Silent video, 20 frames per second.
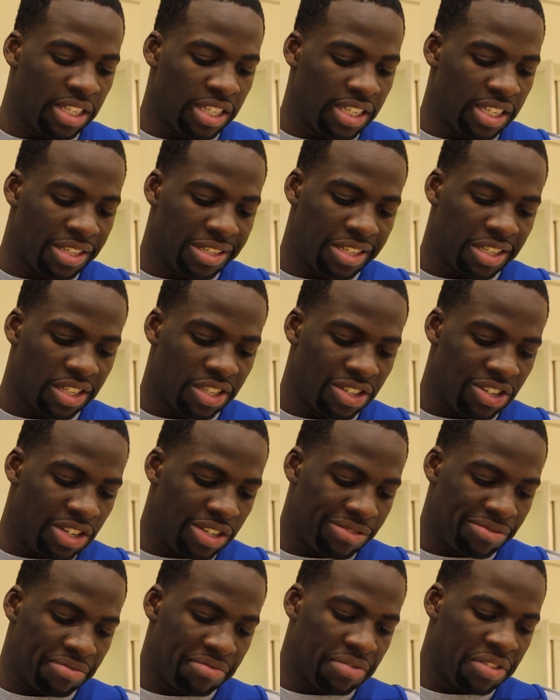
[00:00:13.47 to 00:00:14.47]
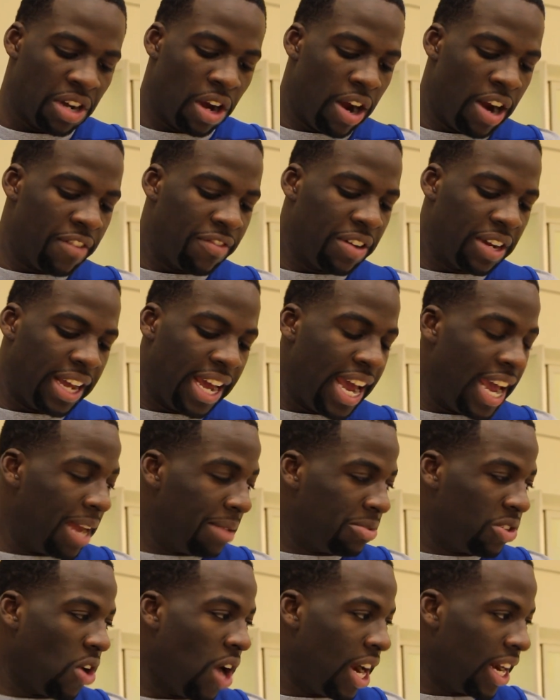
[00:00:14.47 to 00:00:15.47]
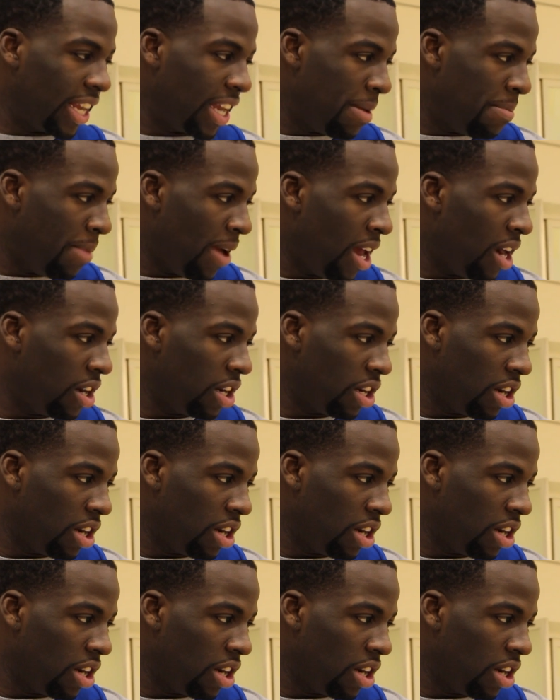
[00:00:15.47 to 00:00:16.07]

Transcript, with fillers: Just you know, every game trying to get better.